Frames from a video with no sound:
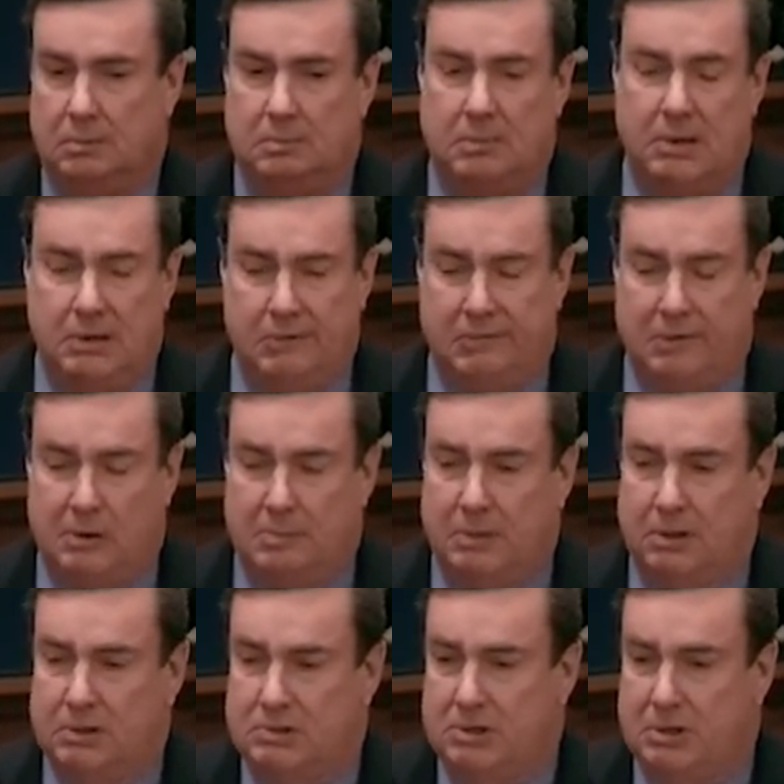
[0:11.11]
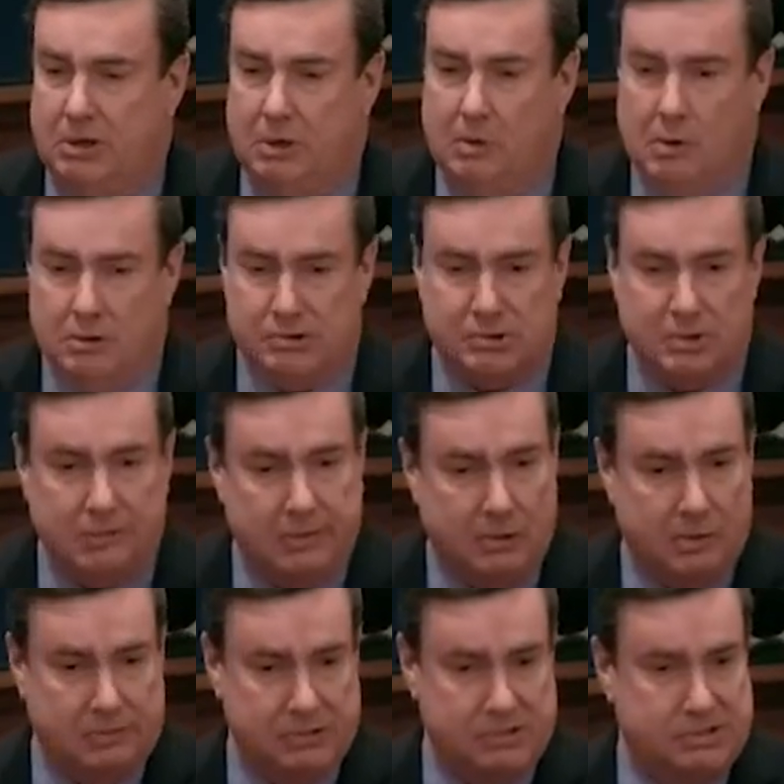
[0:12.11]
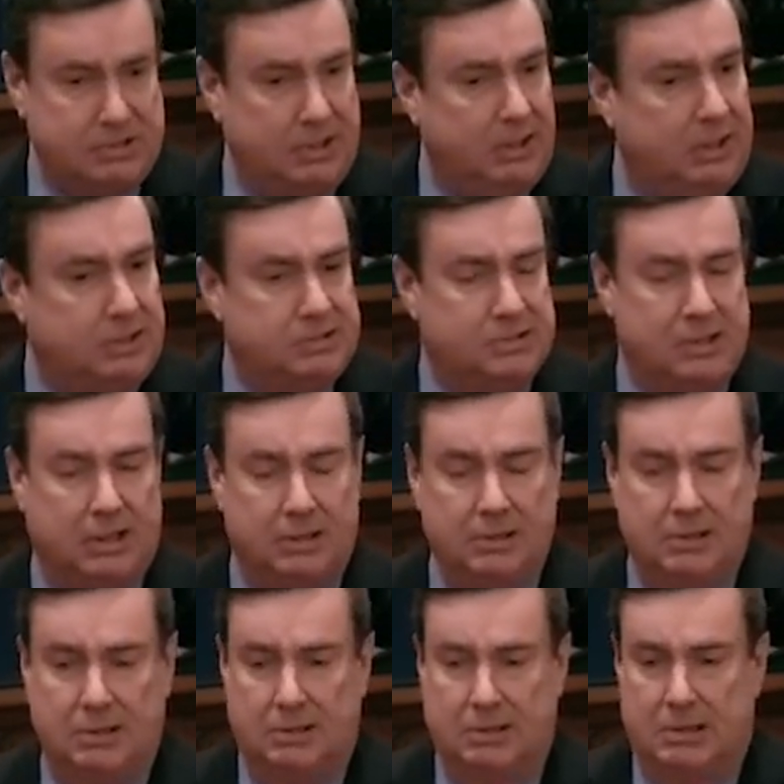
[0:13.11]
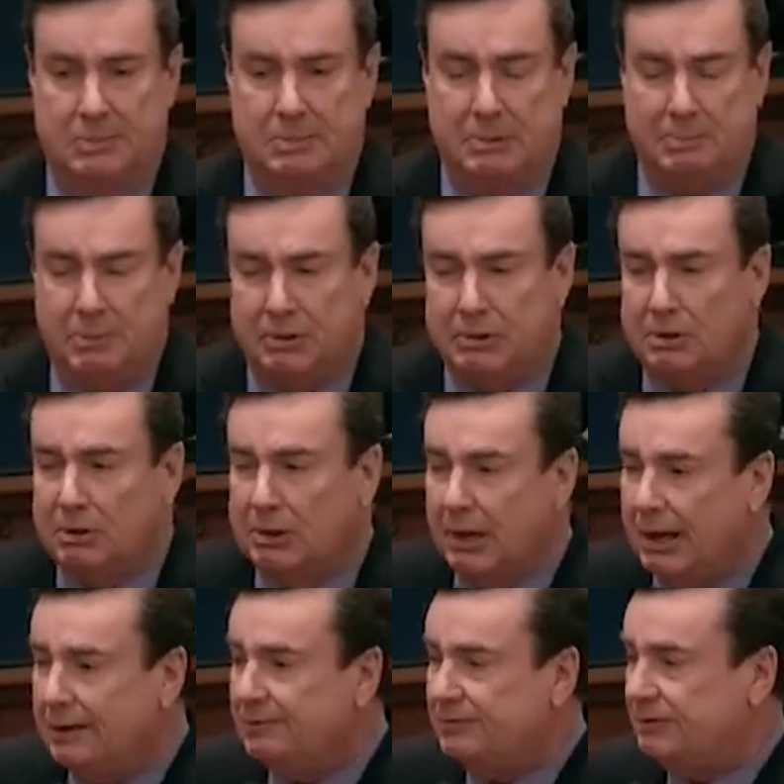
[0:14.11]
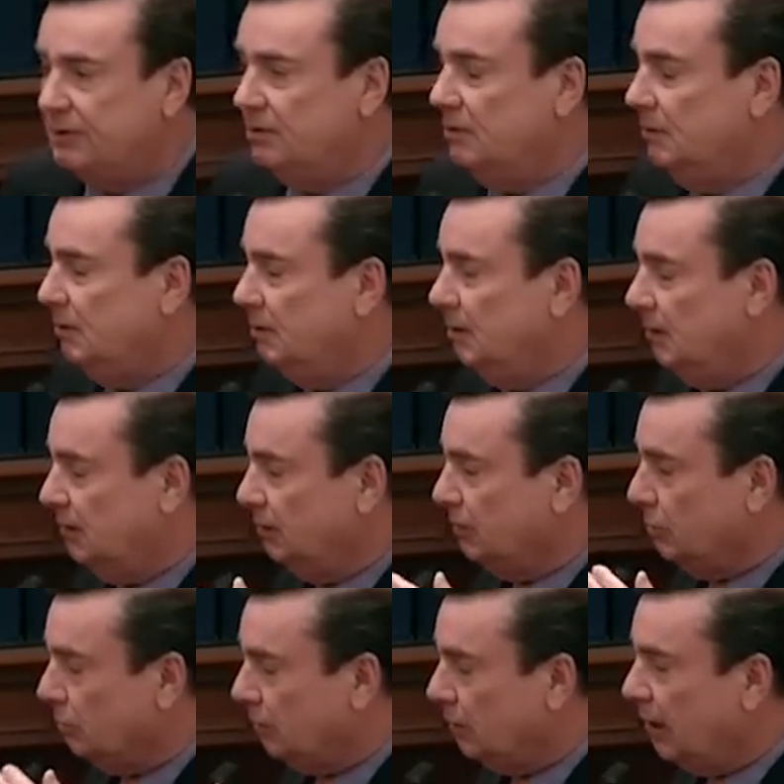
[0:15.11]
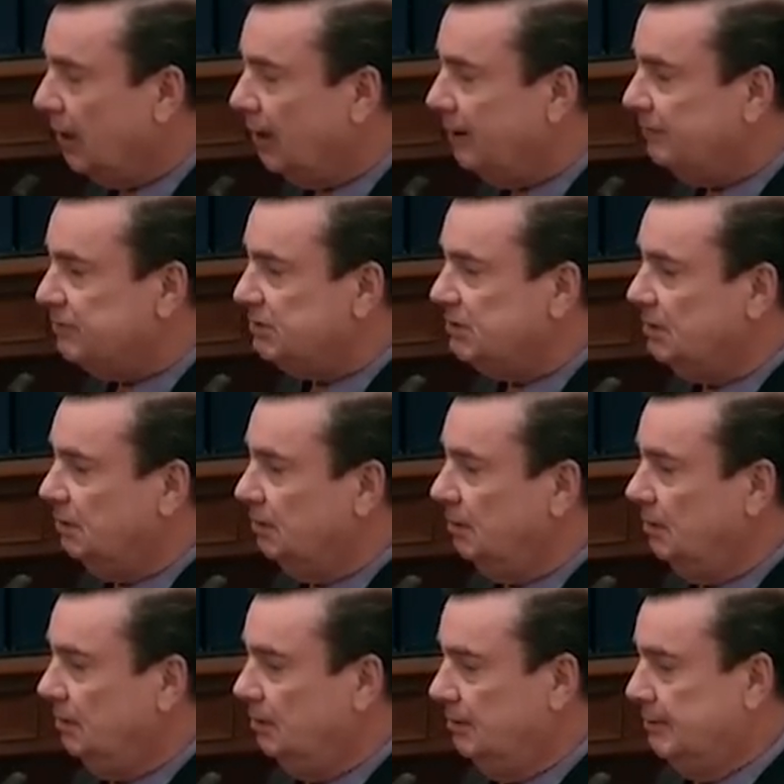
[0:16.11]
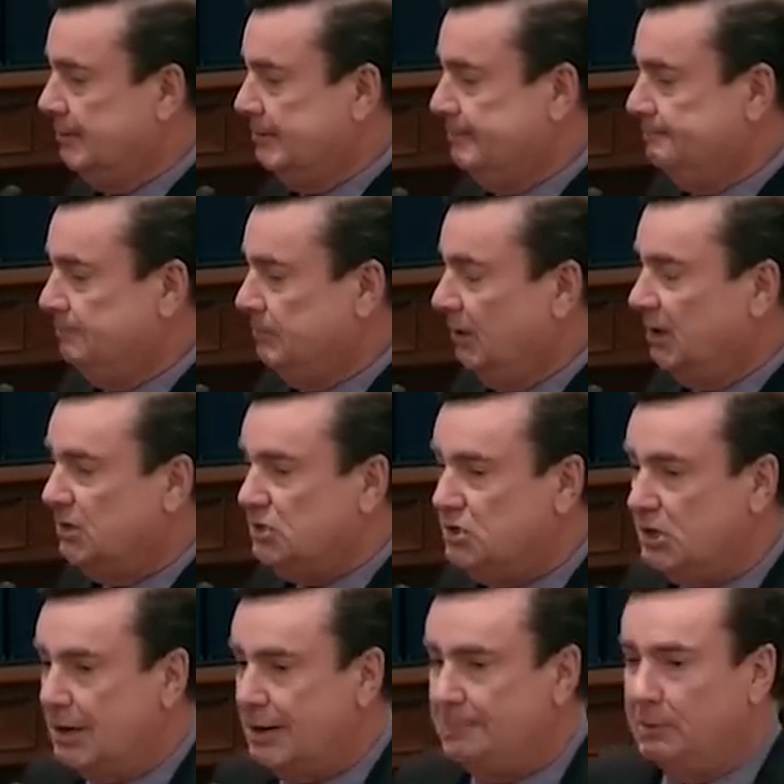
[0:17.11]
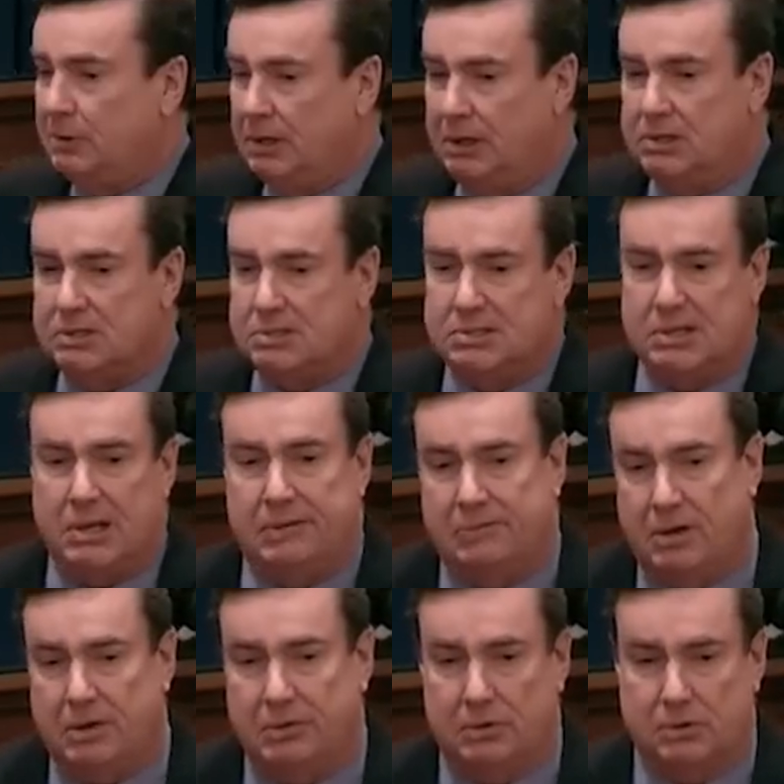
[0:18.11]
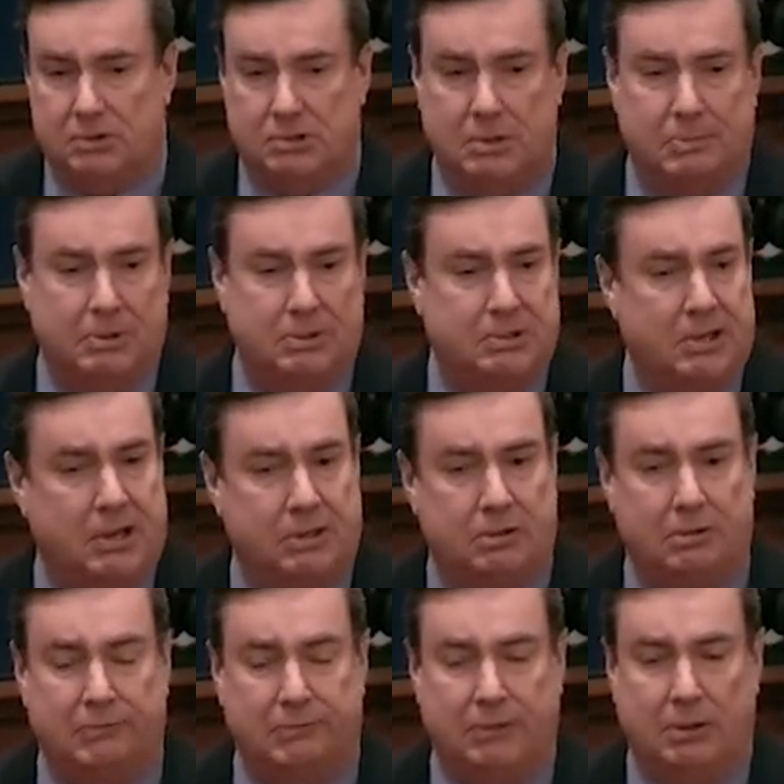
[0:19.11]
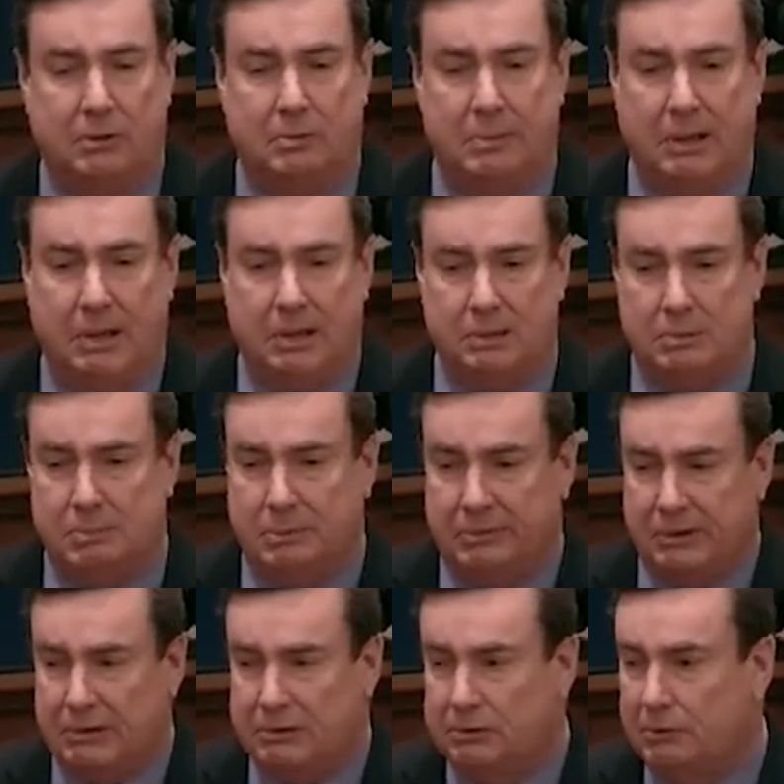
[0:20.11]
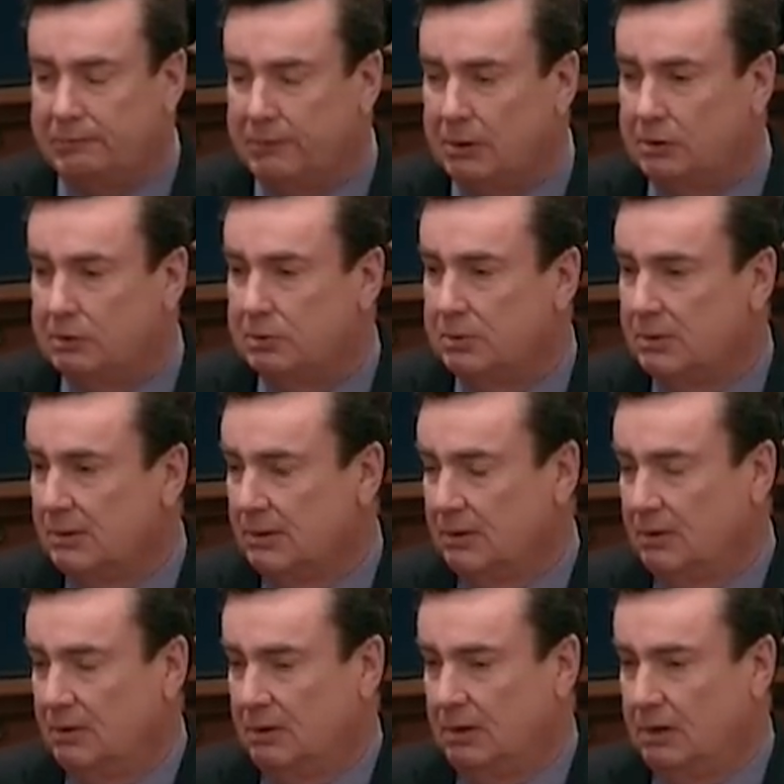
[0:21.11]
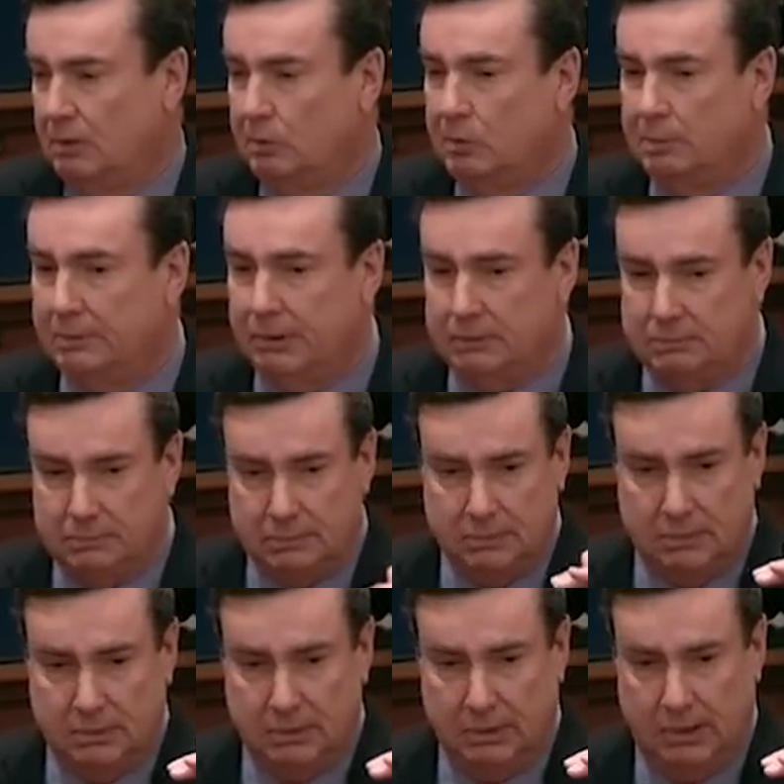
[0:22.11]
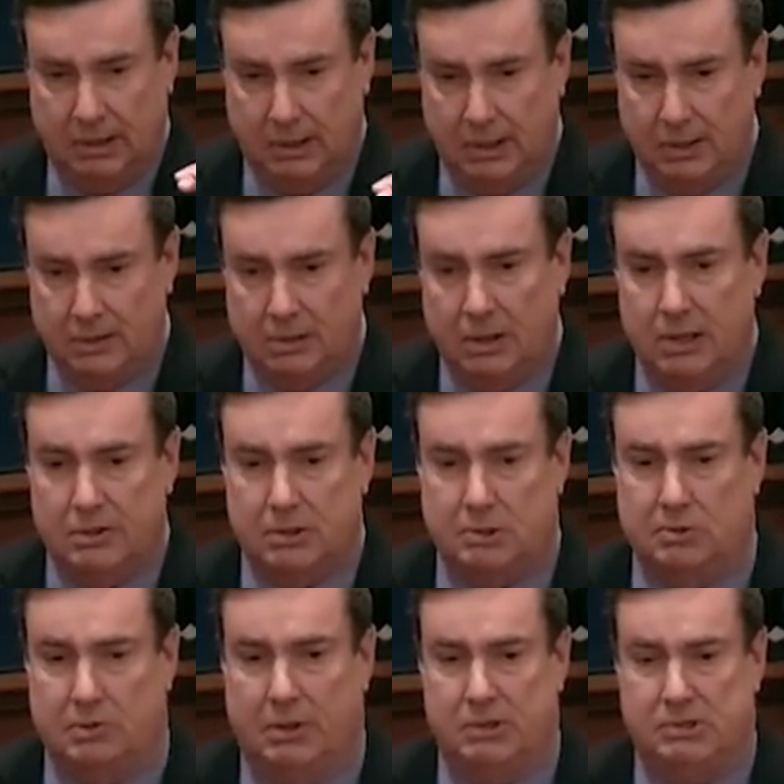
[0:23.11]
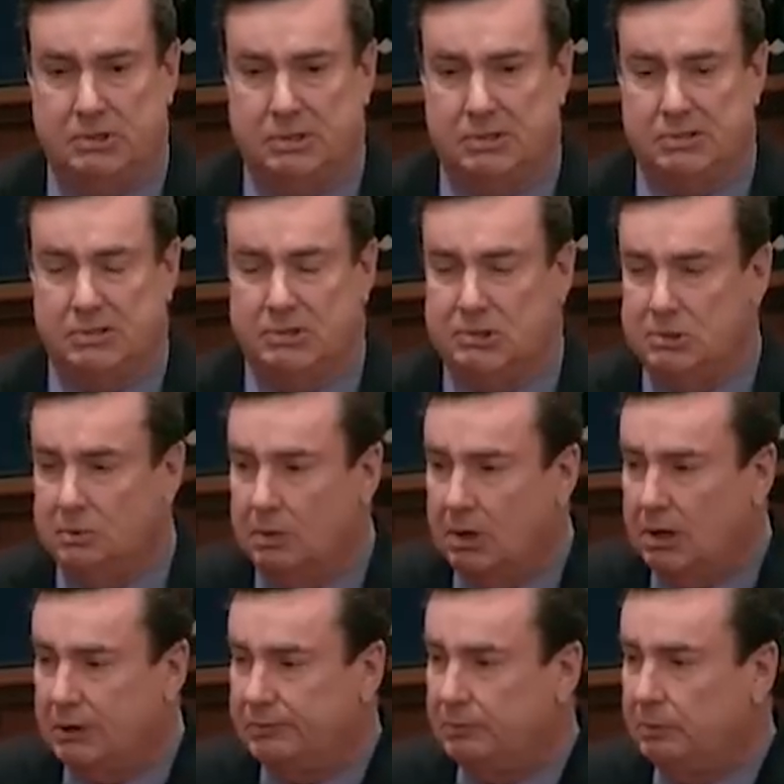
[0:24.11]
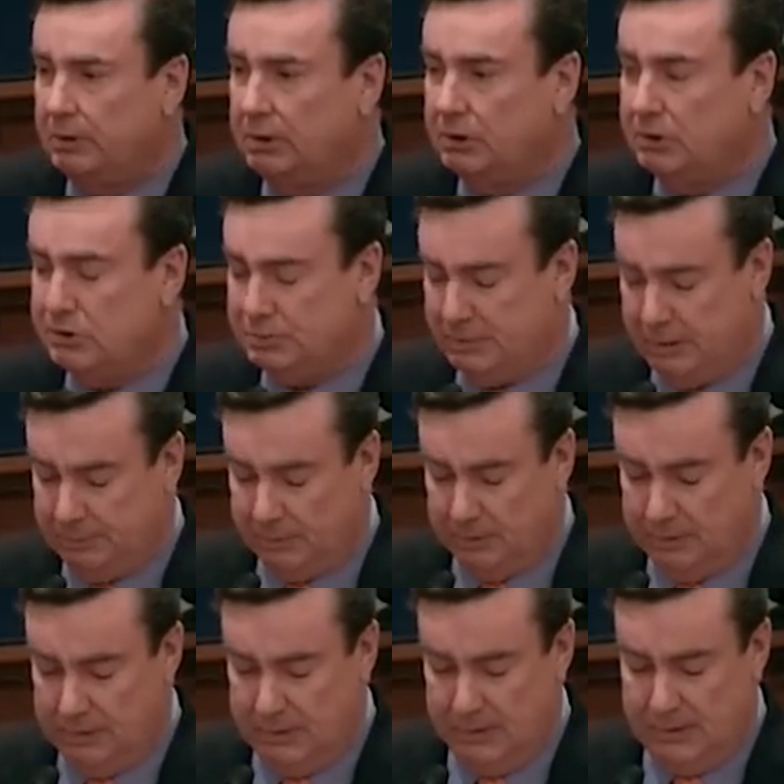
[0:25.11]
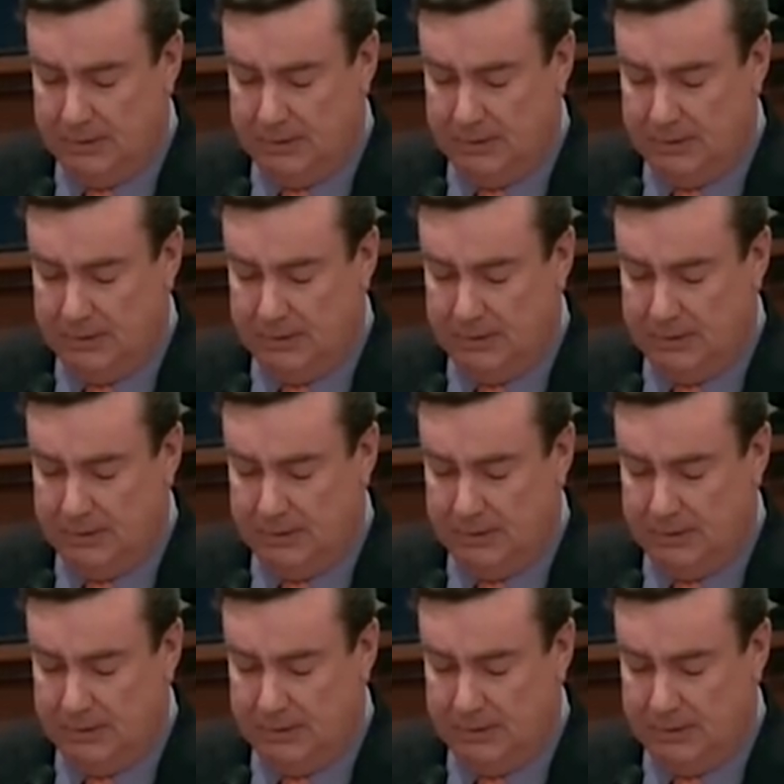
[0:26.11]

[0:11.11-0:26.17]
many of our military who are serving overseas that put their lives in jeopardy to save others, to protect their fellow man, to protect their fellow woman in the trenches. And too often we lose people.